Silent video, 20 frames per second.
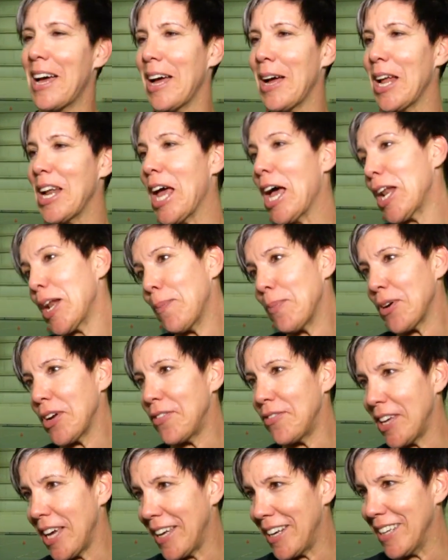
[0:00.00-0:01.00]
an
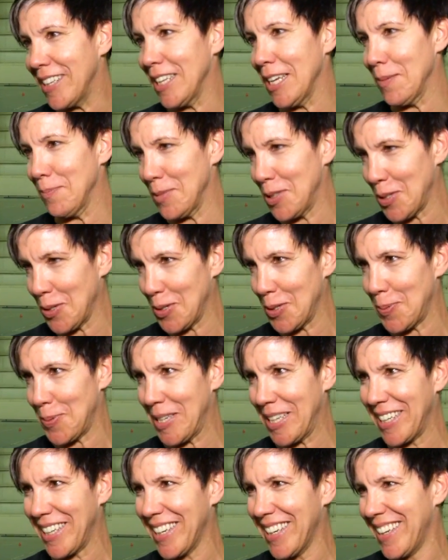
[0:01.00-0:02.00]
unabbreviated limb, so to
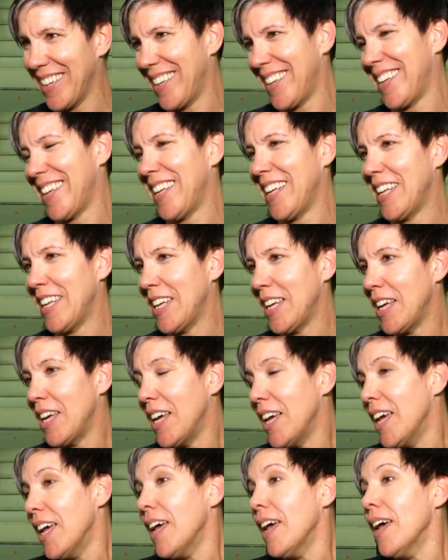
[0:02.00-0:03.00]
speak. And before that,
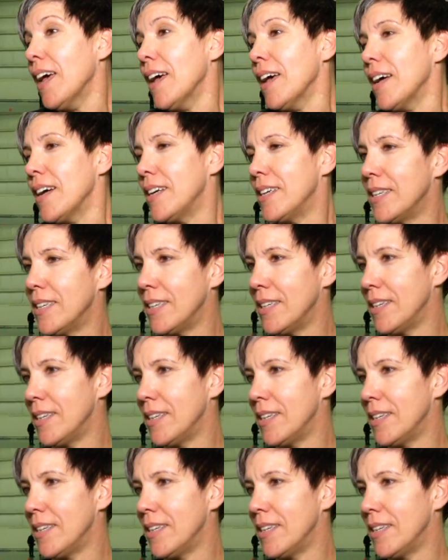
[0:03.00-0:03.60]
you were very involved